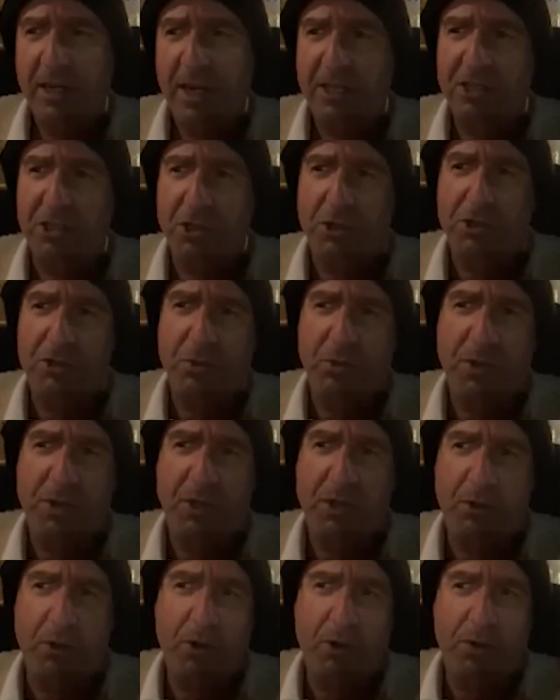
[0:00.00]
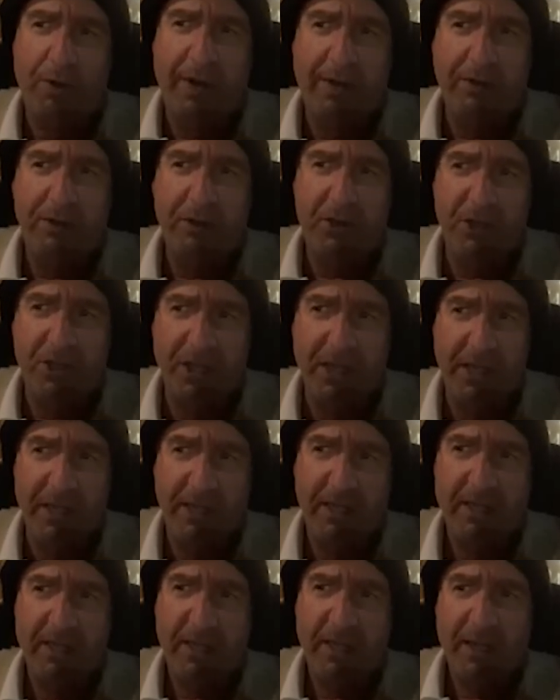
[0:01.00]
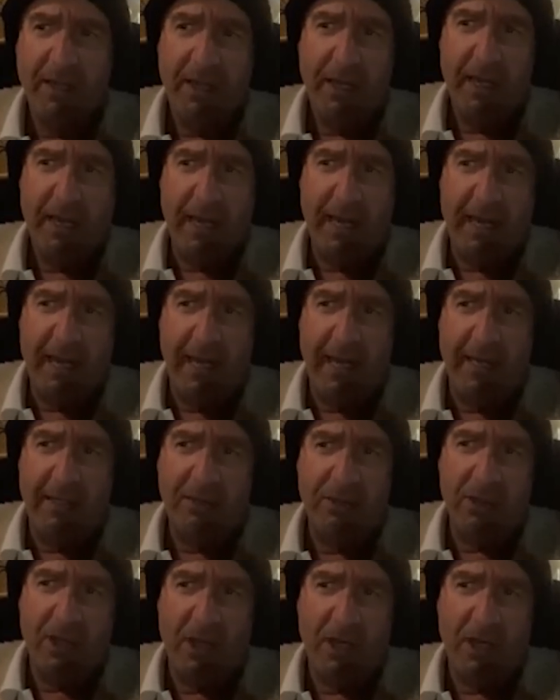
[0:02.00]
I started doing it all around the city, and